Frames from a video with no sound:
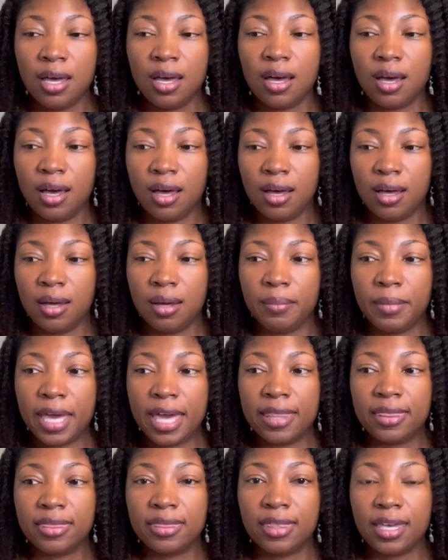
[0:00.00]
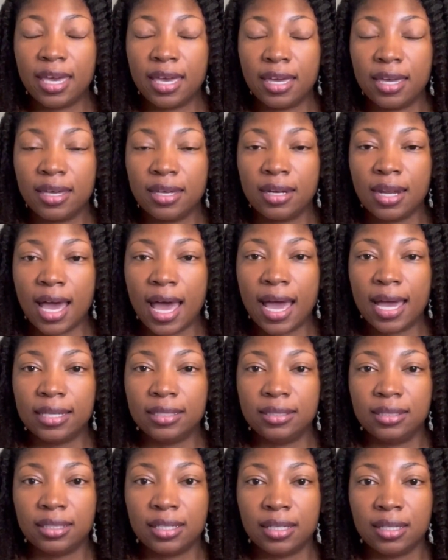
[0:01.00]
And then I
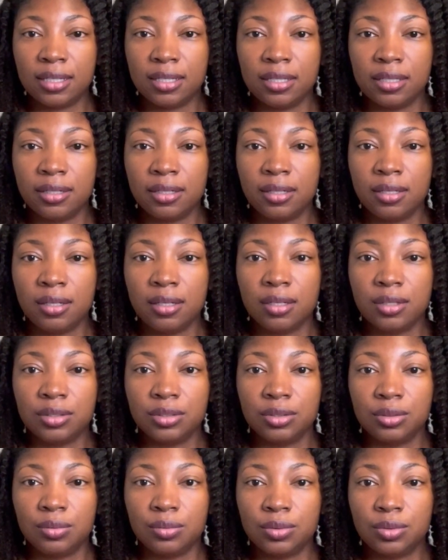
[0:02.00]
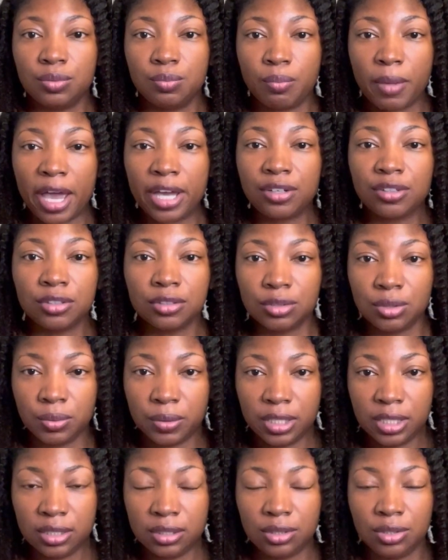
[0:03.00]
did micro
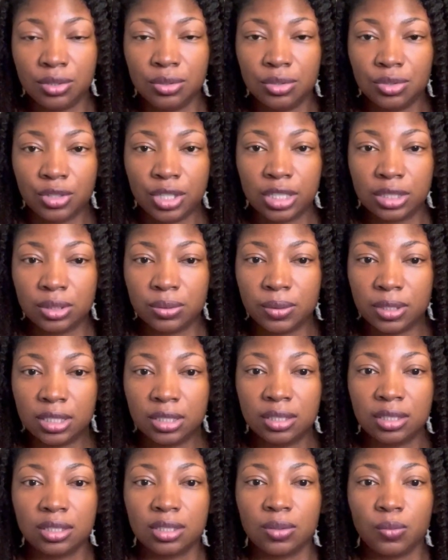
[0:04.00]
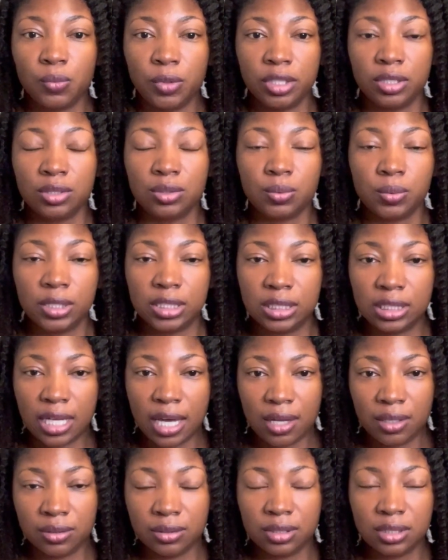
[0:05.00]
twists, 2-strand twists with twist
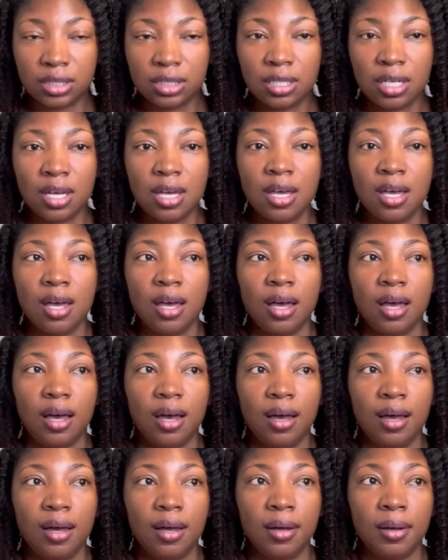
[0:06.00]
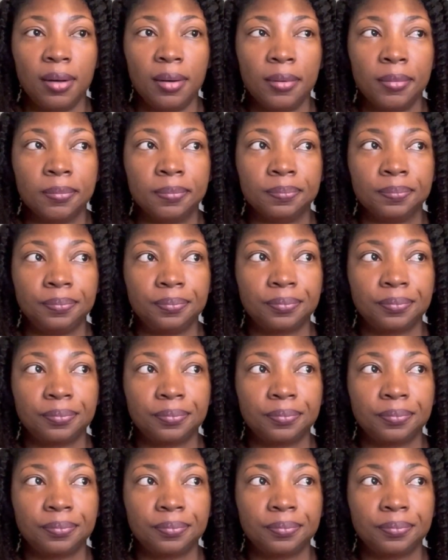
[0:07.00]
outs. And